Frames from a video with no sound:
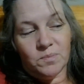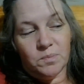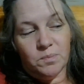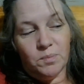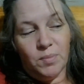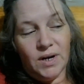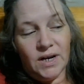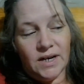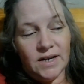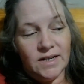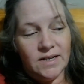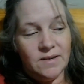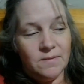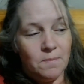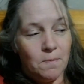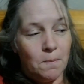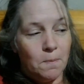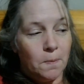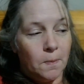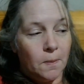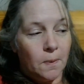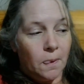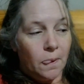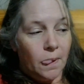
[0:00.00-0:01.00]
But
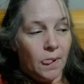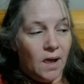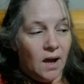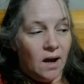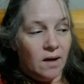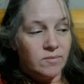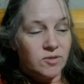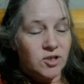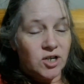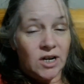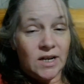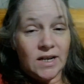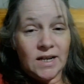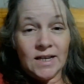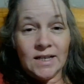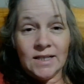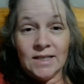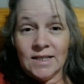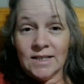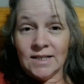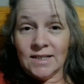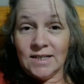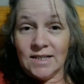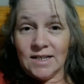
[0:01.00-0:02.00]
I'm trying to get
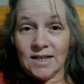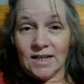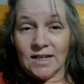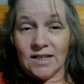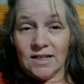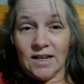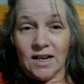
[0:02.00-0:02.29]
this done.